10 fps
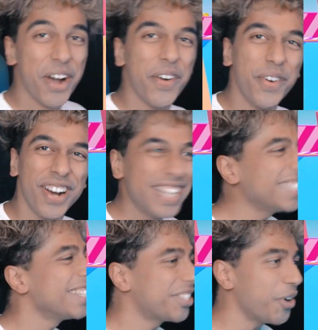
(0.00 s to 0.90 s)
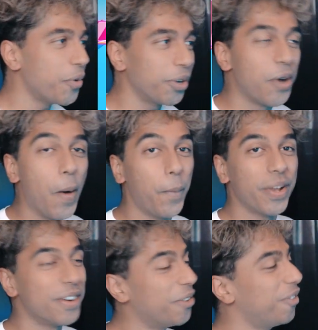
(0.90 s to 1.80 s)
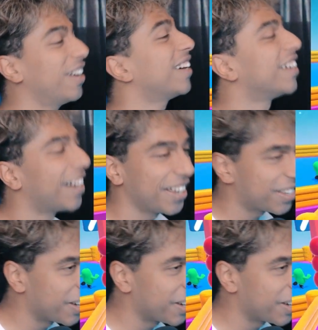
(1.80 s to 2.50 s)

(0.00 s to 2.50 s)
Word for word: Why this door wouldn't open? Oh my god,